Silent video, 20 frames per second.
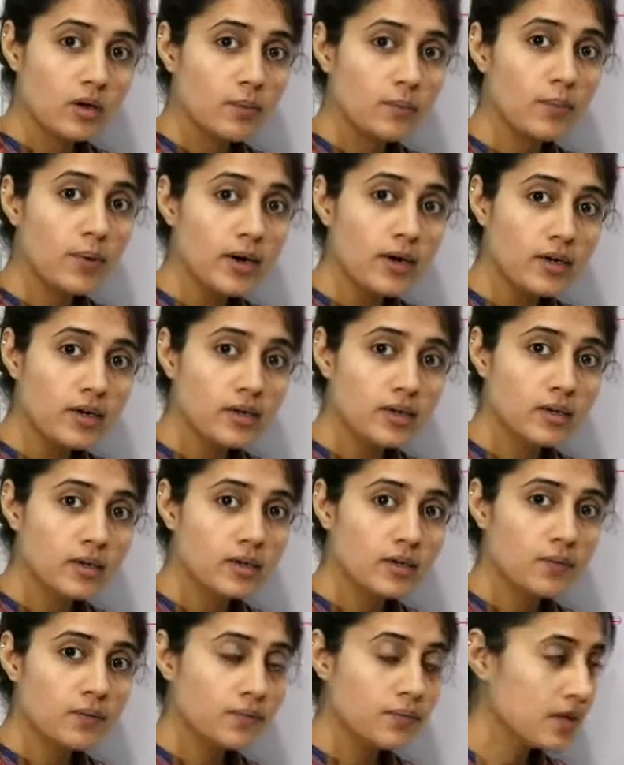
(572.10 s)
But
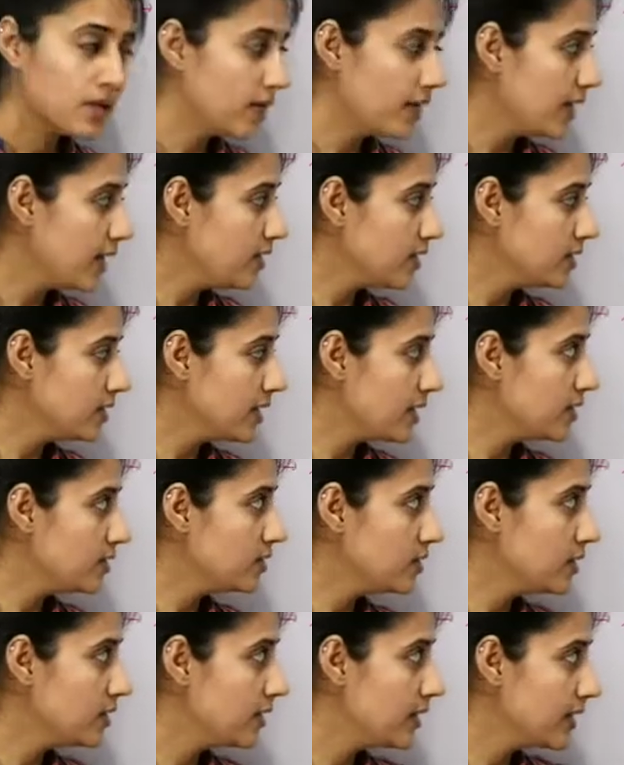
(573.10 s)
the case is,